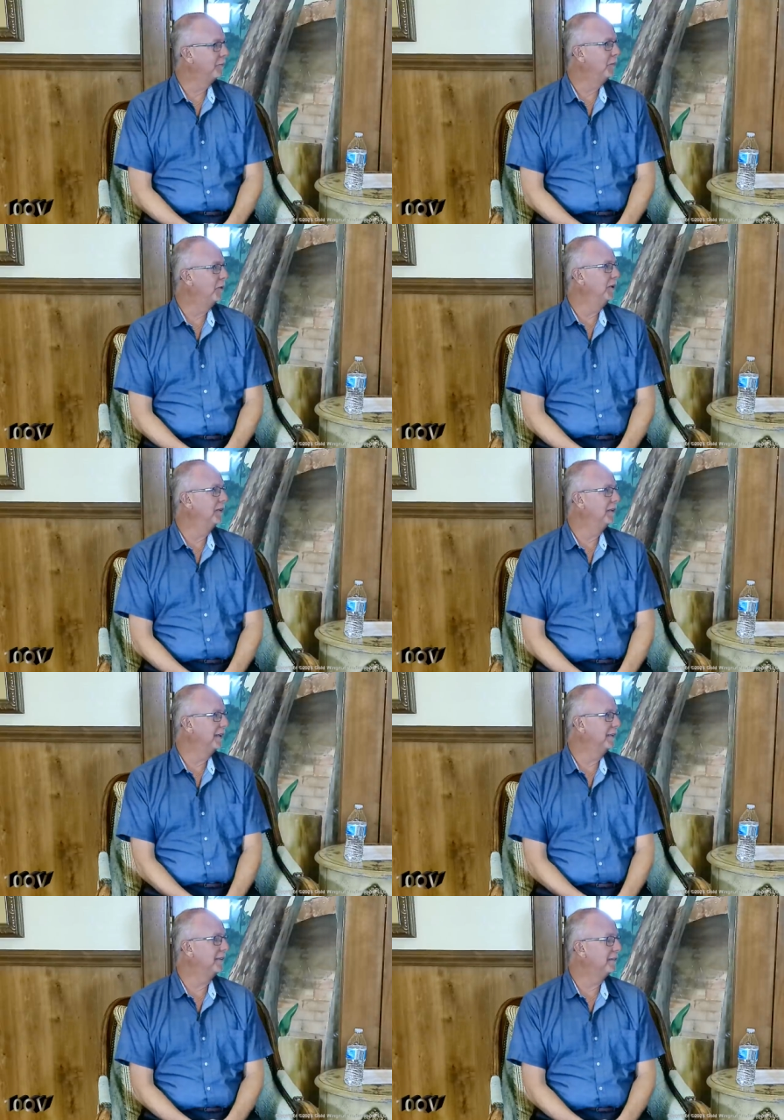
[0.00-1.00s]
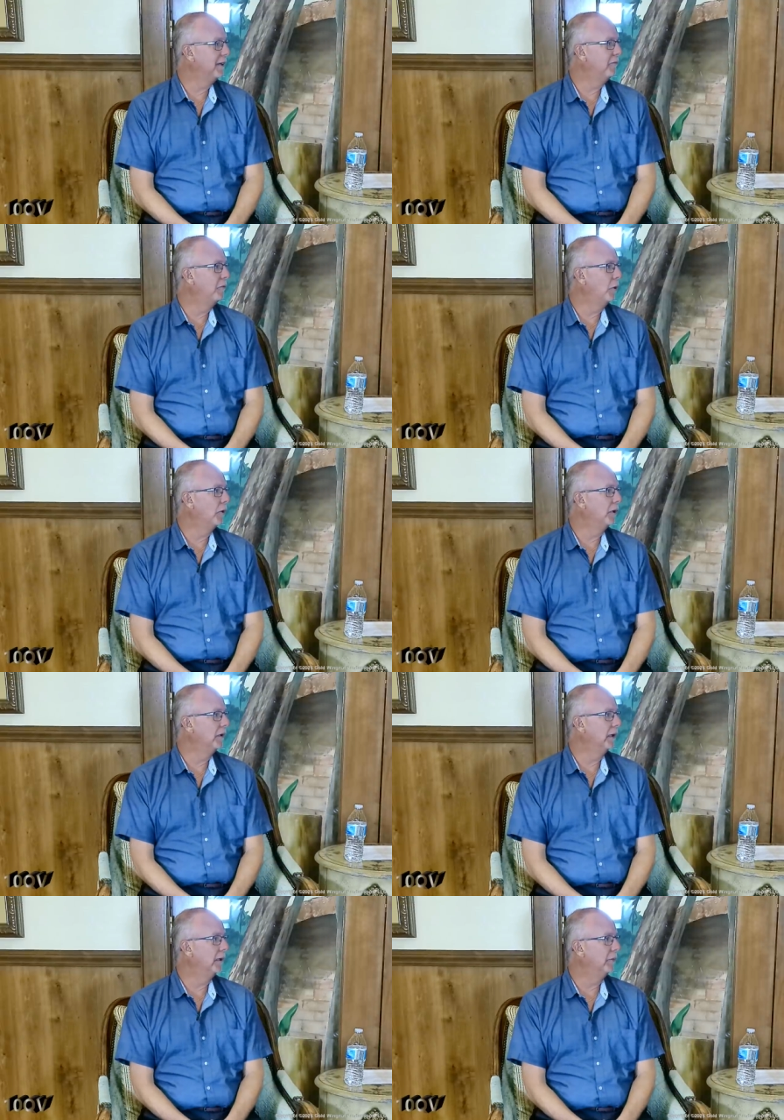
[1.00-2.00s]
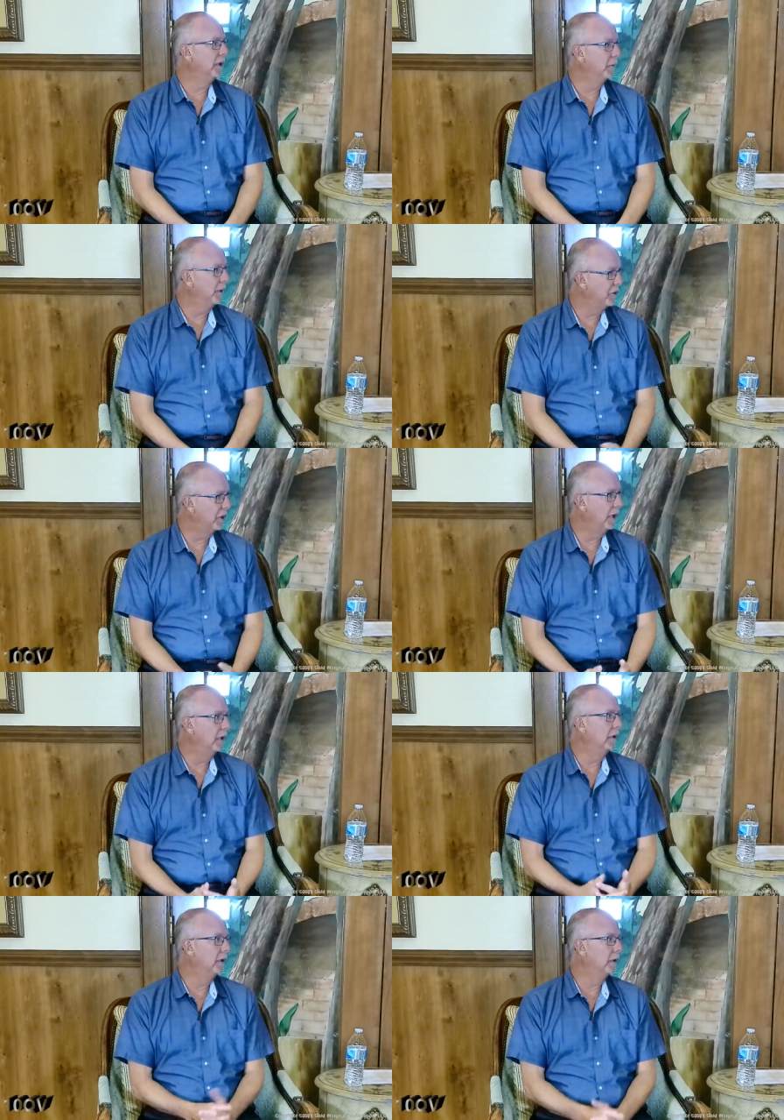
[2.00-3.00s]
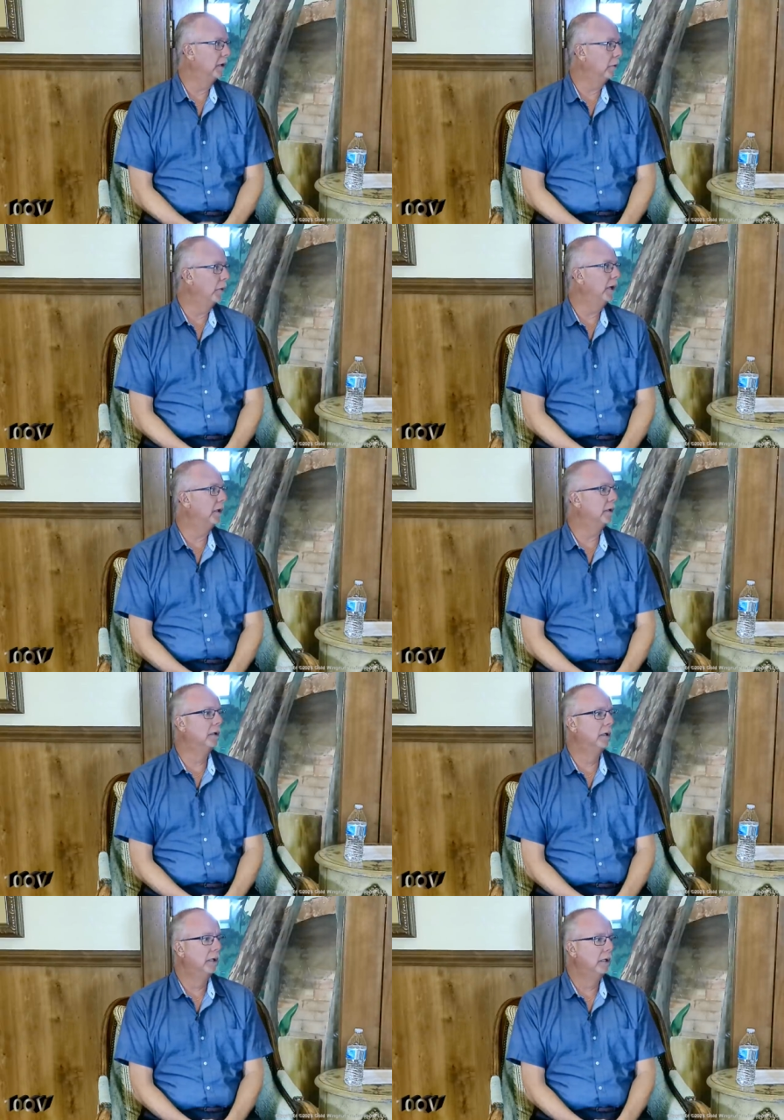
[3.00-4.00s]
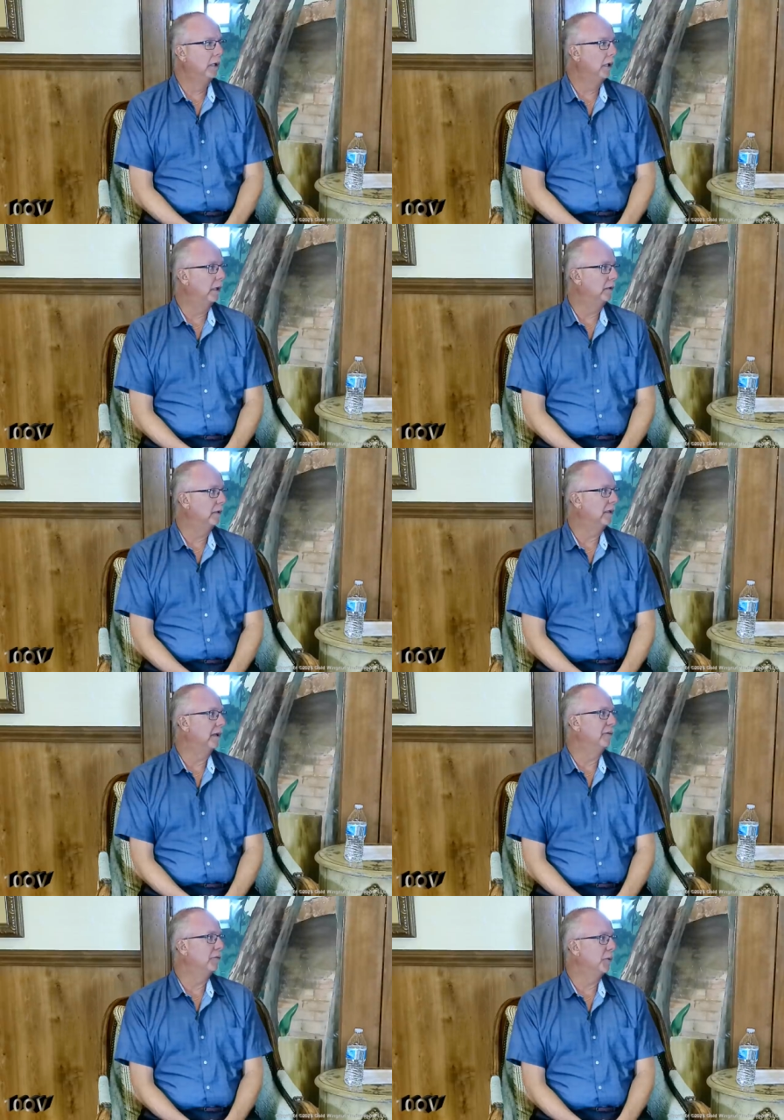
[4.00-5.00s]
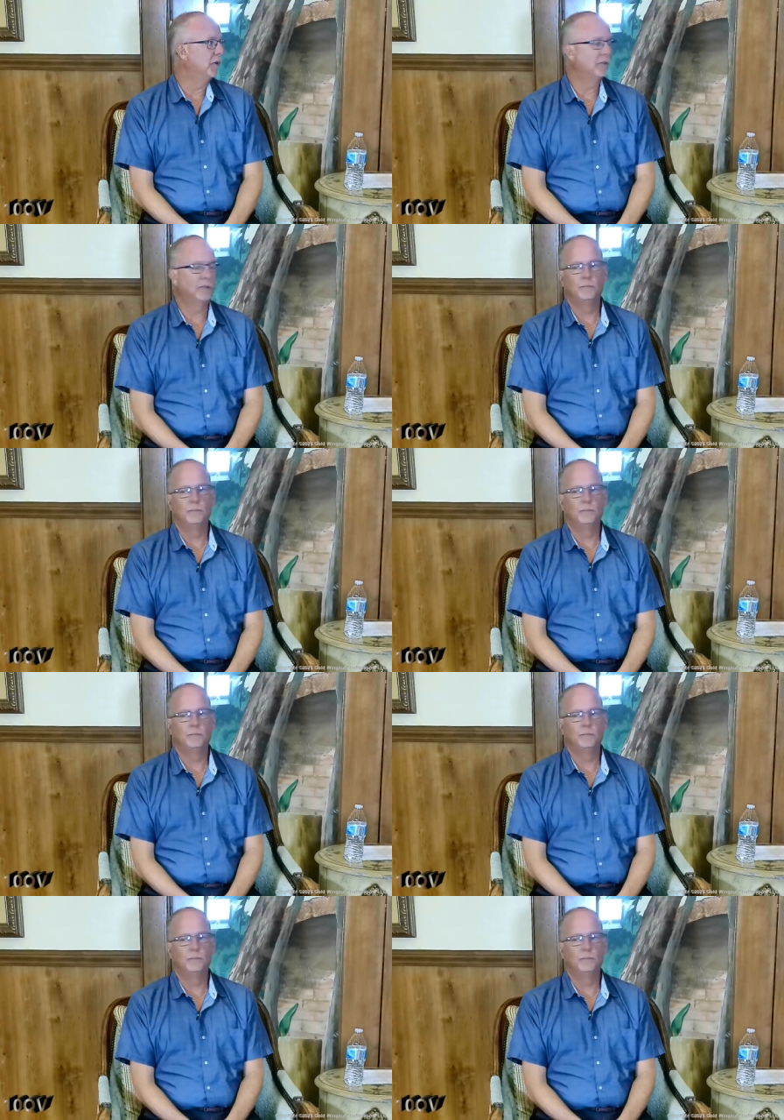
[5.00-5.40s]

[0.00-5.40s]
people need to take that step forward and become educated and aware and get that information.